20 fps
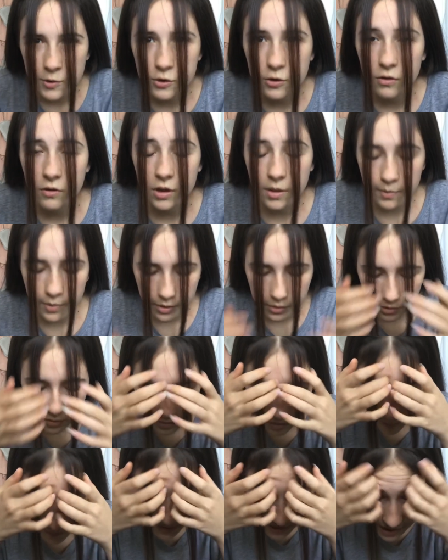sorry, but
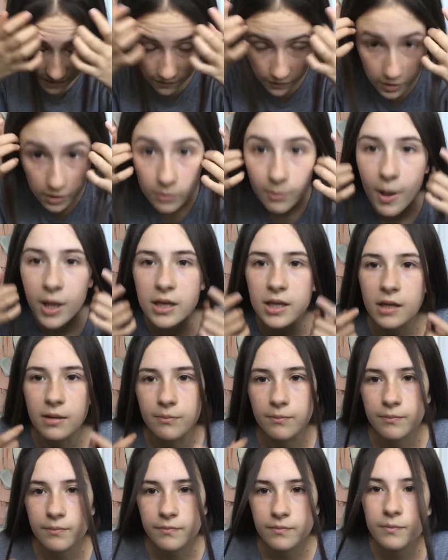I'm saving you
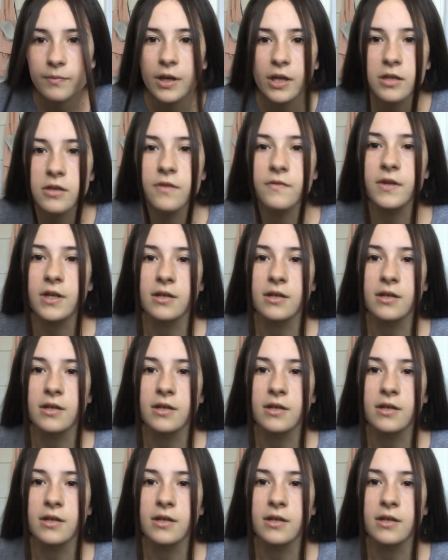money because of